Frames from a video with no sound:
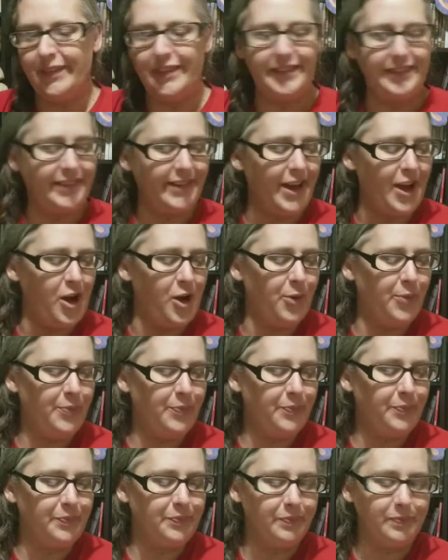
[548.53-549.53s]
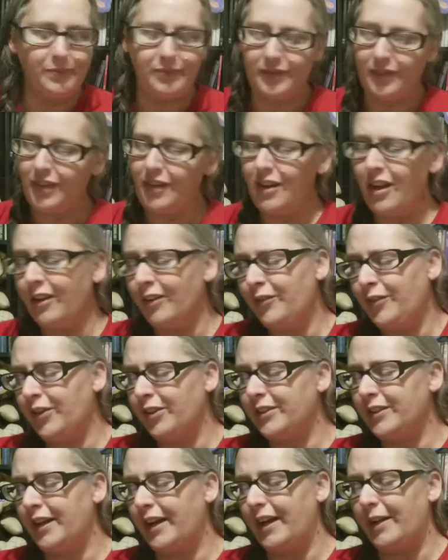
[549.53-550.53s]
So, for
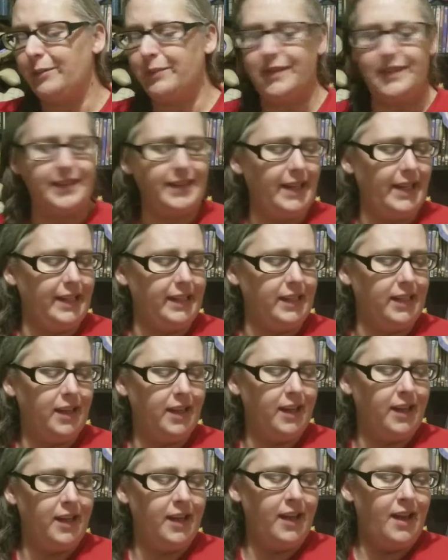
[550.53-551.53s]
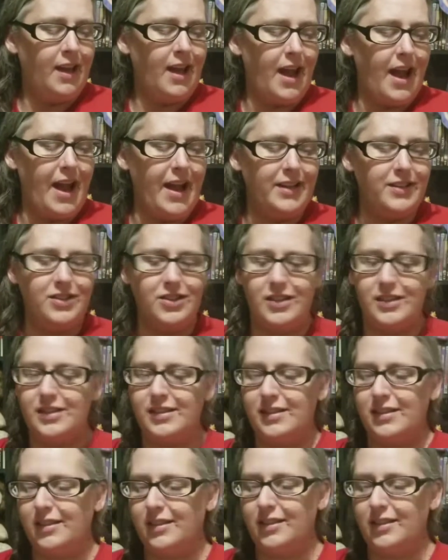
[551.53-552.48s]
time's sake, I just